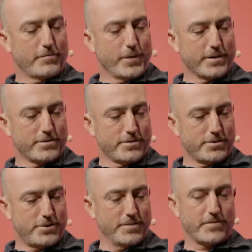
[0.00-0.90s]
we could
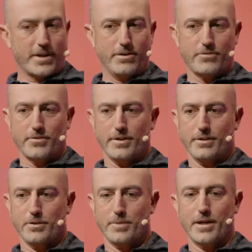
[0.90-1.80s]
shift gears a
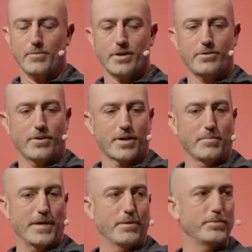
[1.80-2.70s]
little bit, I want to talk
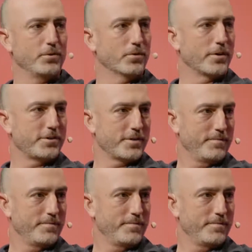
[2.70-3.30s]
about Blue Origin.